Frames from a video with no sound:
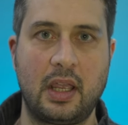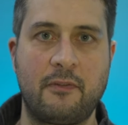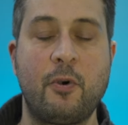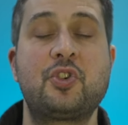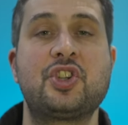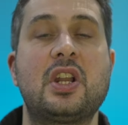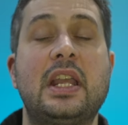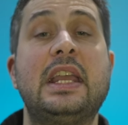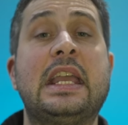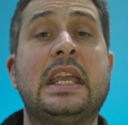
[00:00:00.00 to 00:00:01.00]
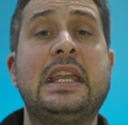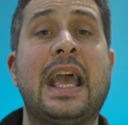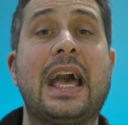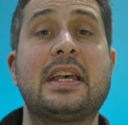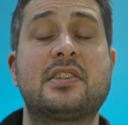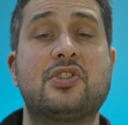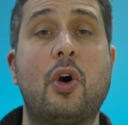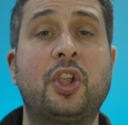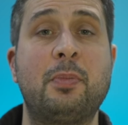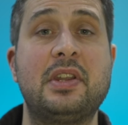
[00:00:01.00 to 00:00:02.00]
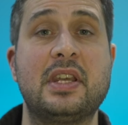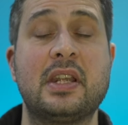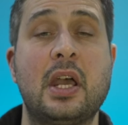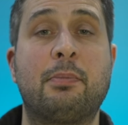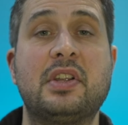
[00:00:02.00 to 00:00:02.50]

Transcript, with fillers: Fortunately, he has documented